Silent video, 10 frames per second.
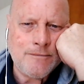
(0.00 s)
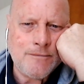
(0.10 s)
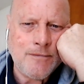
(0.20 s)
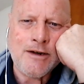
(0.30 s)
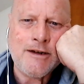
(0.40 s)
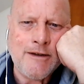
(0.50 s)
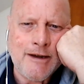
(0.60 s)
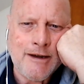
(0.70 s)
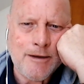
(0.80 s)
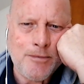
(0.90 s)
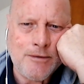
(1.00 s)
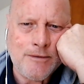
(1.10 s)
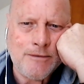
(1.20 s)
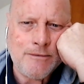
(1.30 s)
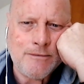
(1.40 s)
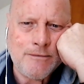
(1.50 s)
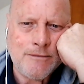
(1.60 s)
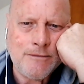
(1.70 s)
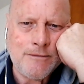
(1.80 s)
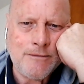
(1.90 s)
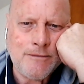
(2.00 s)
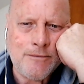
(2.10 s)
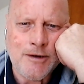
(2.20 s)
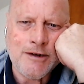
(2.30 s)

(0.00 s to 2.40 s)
why did that happen? Why